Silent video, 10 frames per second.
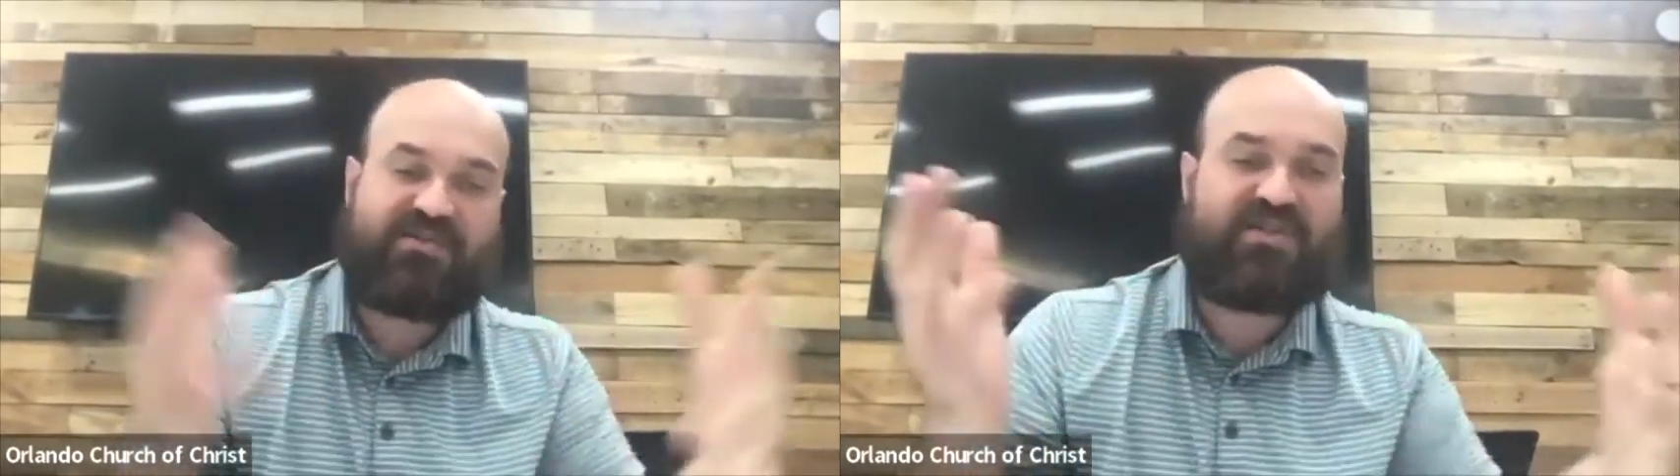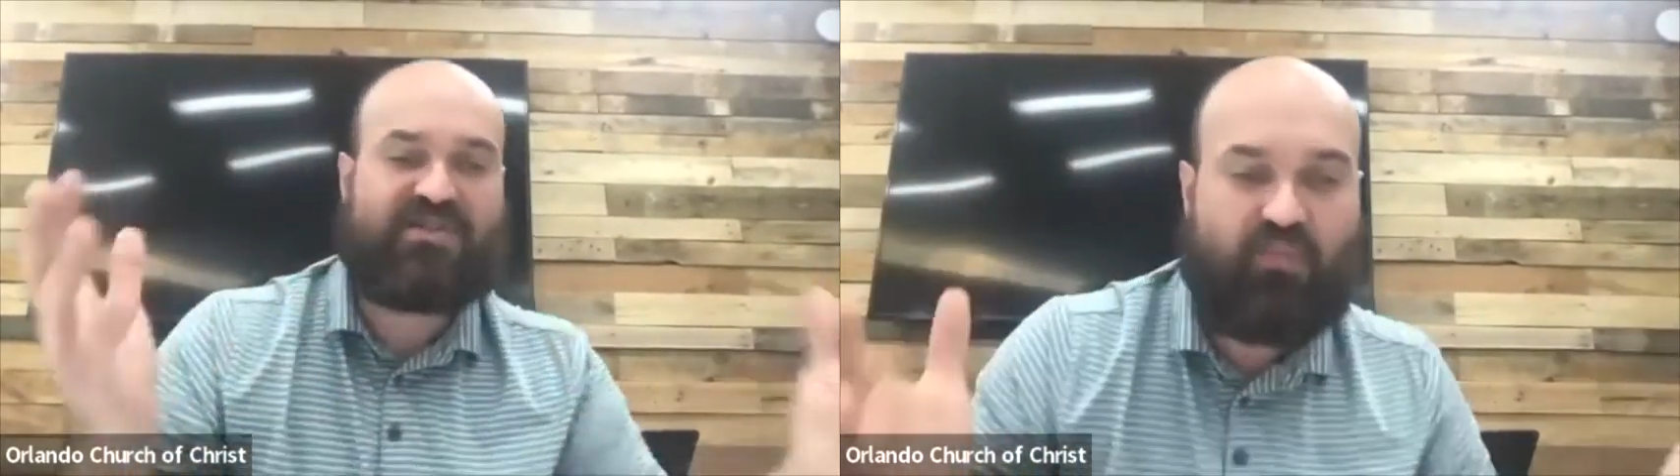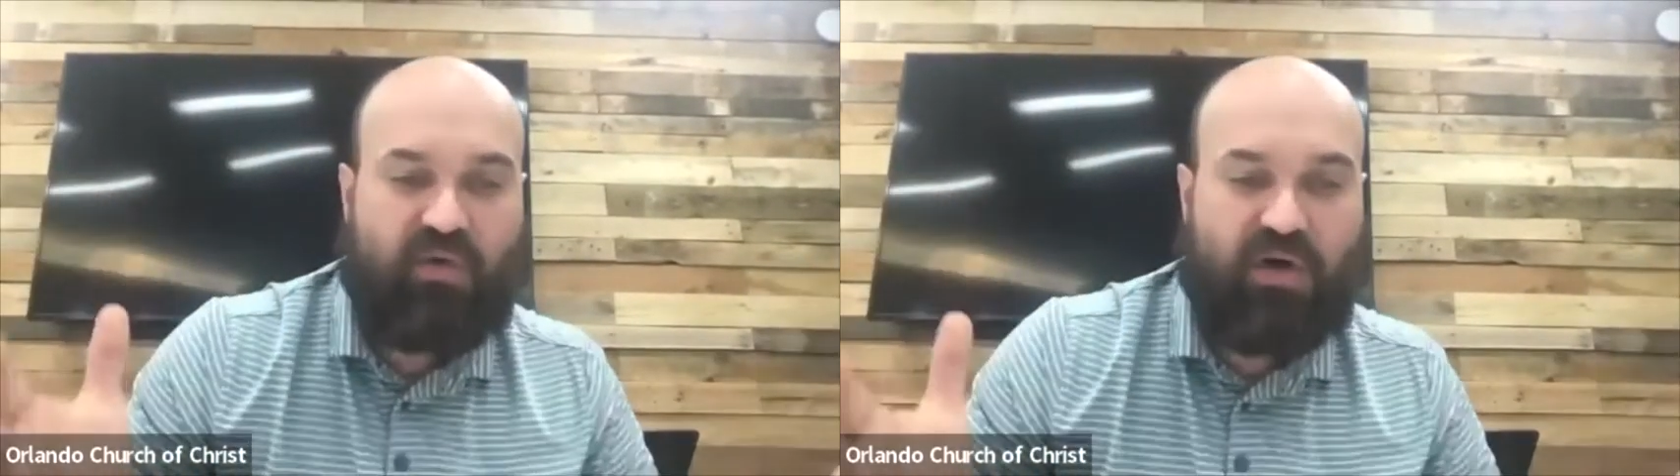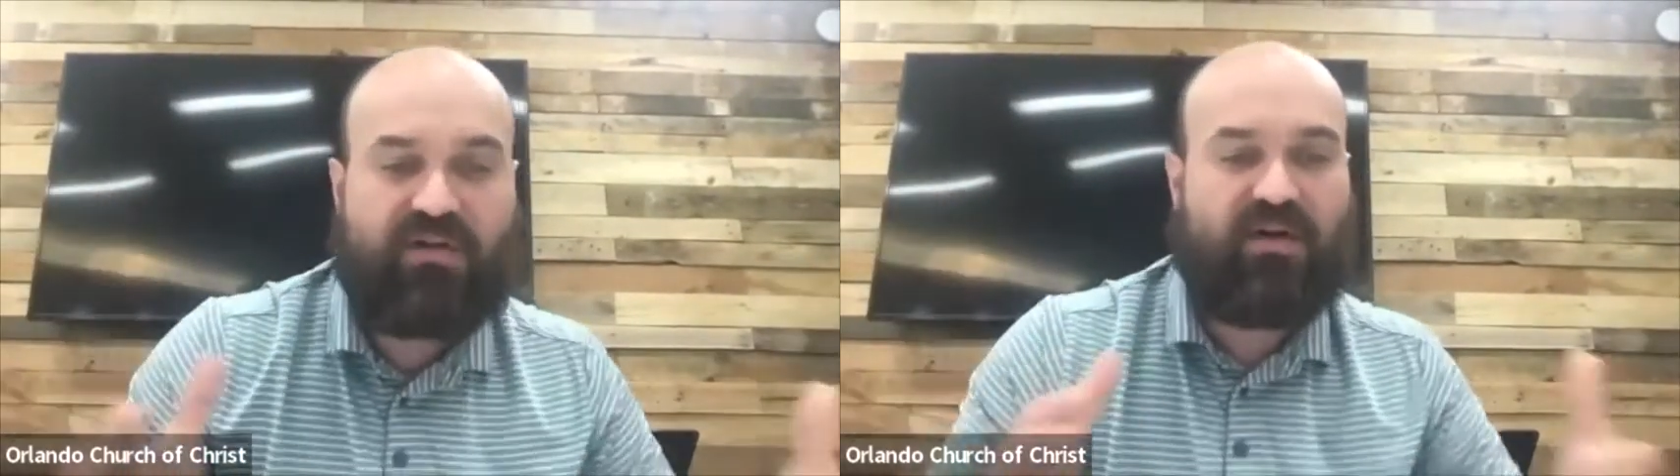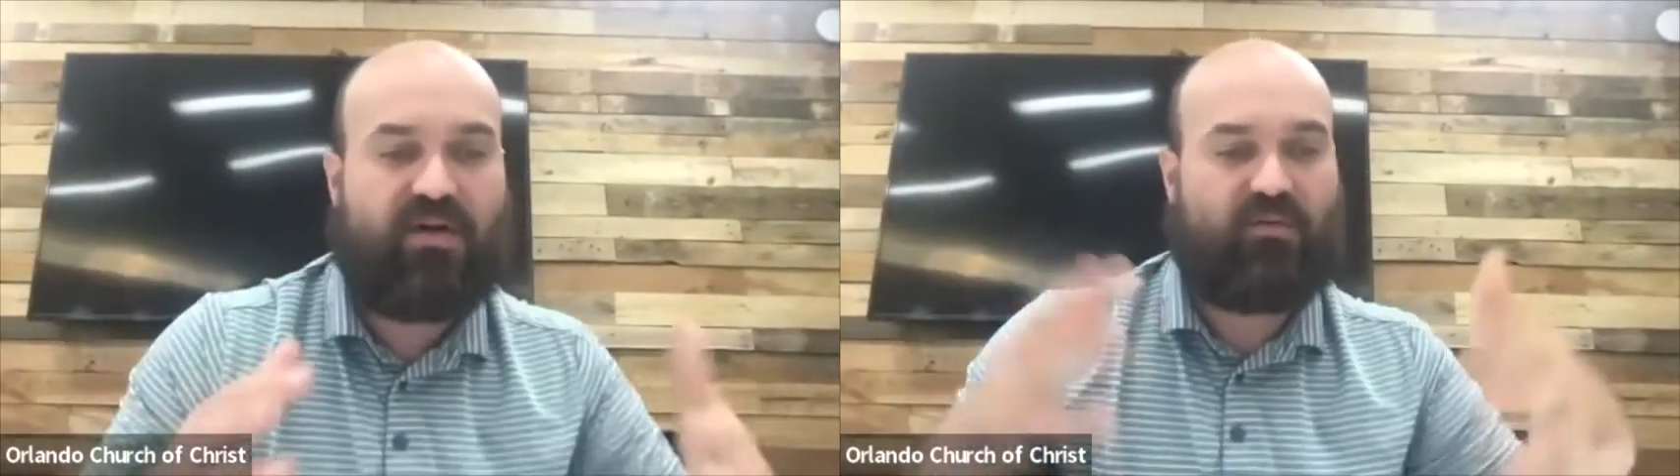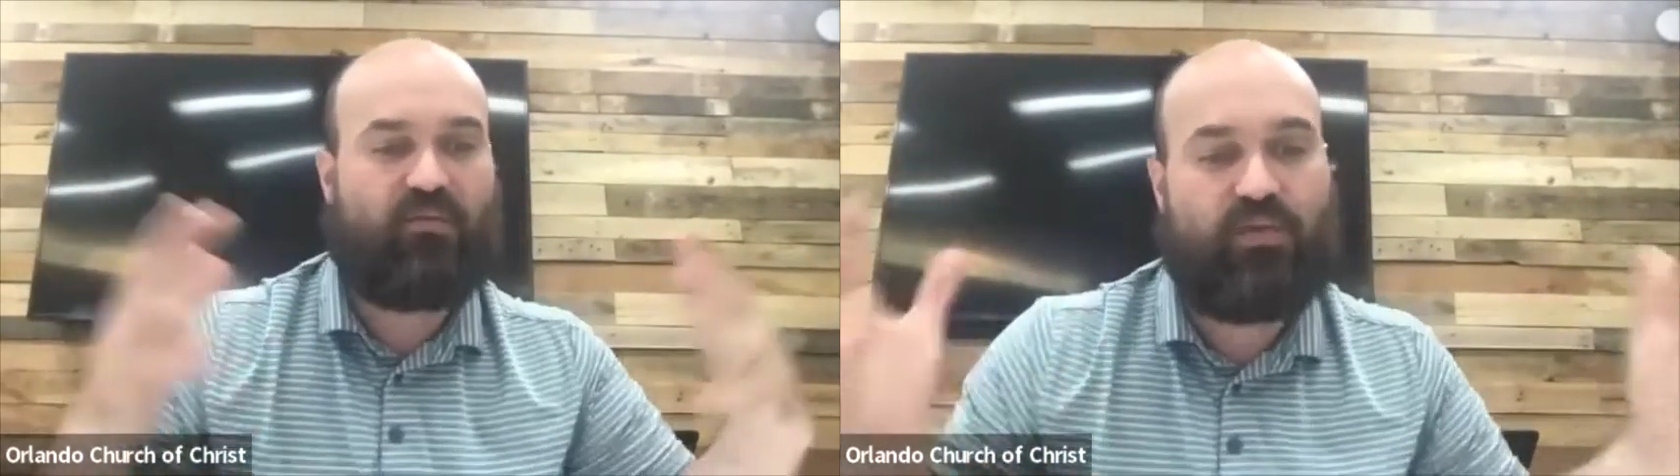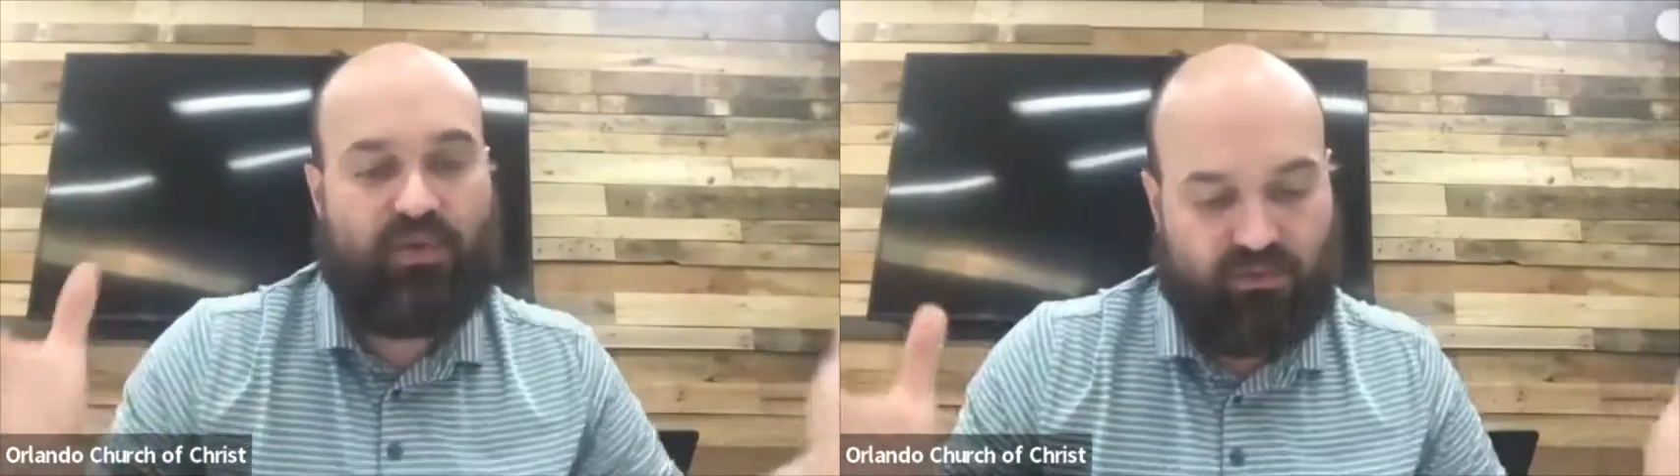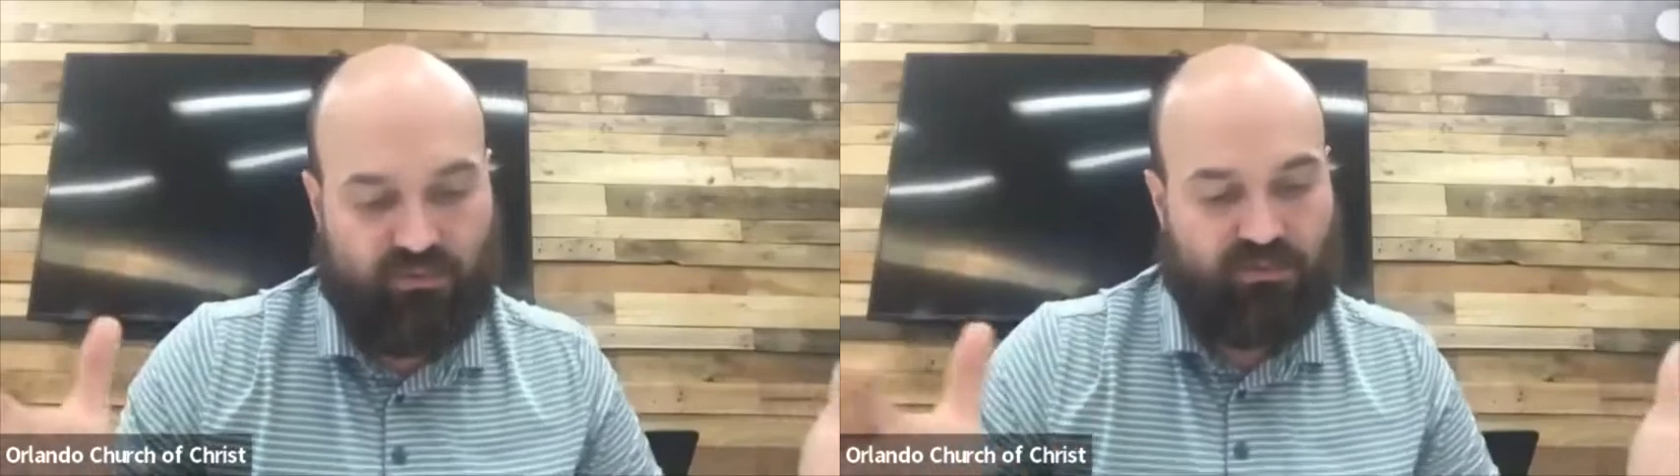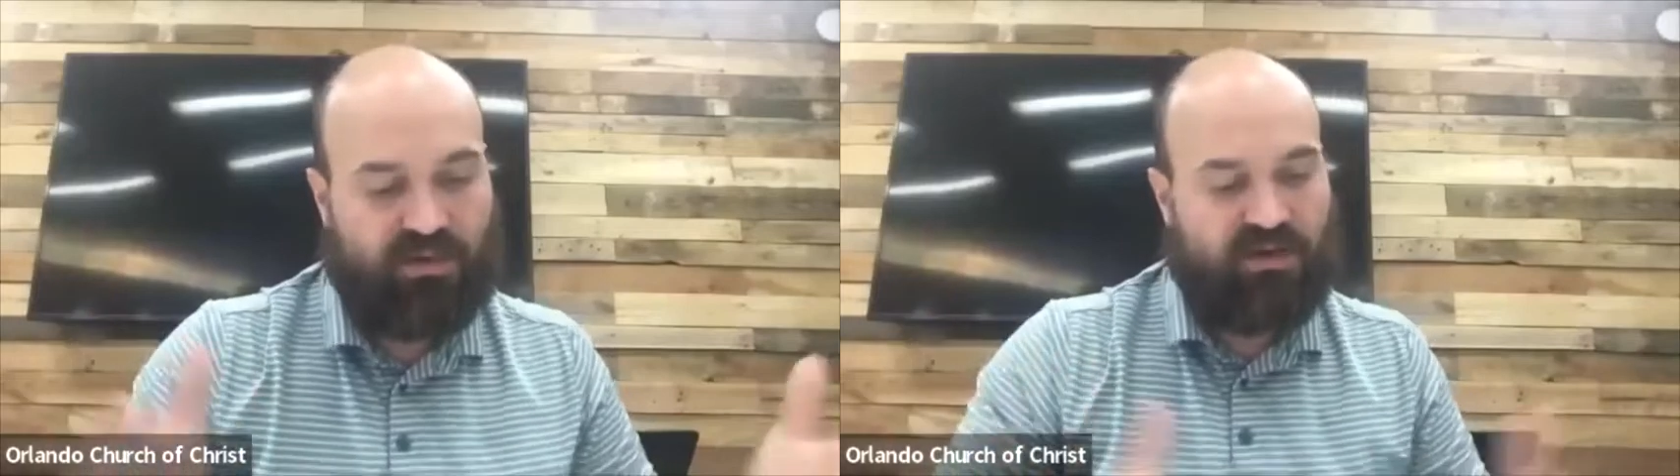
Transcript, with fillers: it's just one room.